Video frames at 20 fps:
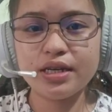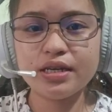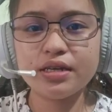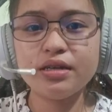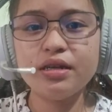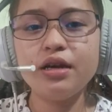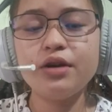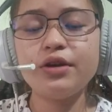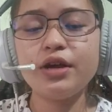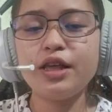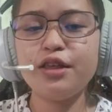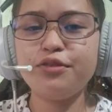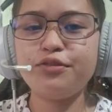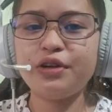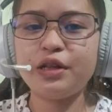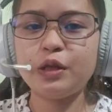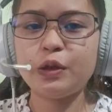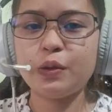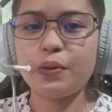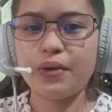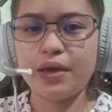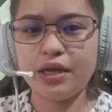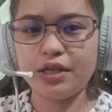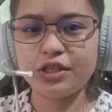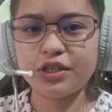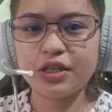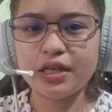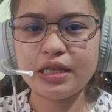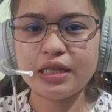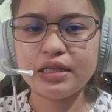
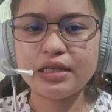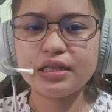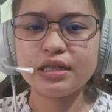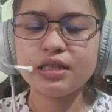evaluations.